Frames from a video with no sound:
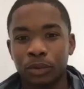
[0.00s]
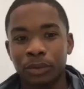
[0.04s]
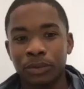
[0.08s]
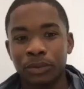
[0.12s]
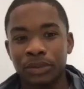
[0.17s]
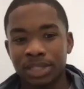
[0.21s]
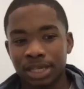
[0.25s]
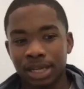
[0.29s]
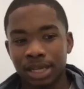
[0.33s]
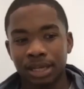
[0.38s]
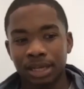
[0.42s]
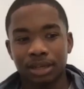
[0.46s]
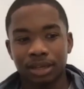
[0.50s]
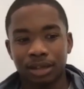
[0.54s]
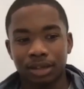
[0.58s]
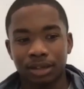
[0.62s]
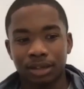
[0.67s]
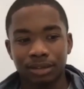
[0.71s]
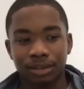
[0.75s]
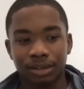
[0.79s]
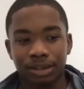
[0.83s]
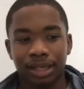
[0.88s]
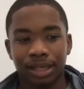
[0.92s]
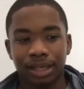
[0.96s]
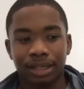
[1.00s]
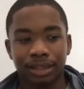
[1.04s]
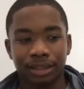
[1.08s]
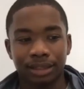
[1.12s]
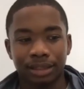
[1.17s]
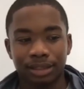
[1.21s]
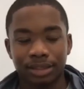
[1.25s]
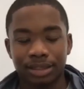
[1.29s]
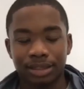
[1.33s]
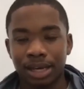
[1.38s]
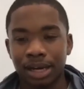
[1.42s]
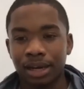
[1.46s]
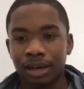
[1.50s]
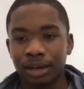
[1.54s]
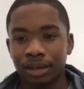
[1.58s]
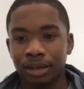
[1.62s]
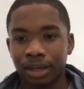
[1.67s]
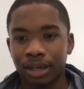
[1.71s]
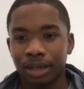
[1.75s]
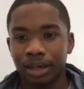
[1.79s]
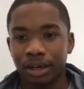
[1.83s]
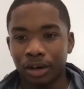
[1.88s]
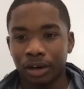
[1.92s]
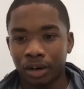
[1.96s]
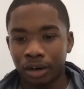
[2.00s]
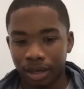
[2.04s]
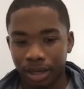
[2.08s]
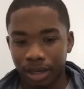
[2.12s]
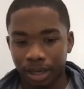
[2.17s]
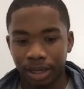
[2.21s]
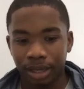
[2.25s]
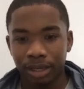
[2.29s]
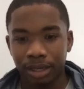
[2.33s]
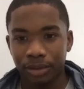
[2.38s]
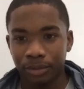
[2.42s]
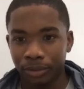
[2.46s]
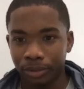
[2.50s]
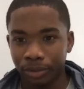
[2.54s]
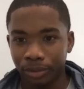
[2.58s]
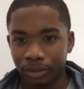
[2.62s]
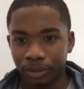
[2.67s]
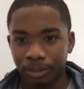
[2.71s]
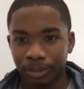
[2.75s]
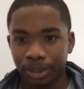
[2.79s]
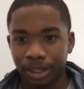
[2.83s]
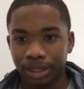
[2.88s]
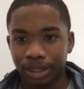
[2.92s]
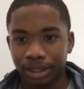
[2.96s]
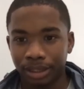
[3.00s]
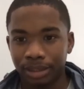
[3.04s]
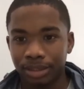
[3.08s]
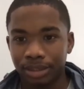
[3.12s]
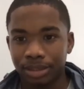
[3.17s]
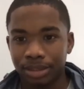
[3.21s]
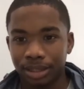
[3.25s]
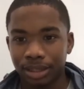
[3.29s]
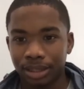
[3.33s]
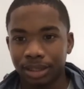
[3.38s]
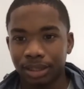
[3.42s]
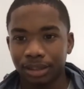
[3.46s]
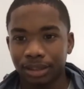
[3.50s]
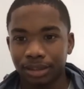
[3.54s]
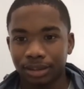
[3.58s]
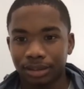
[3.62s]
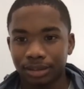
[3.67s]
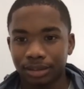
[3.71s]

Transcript: it was like a like an entire like arcade room, like it's like.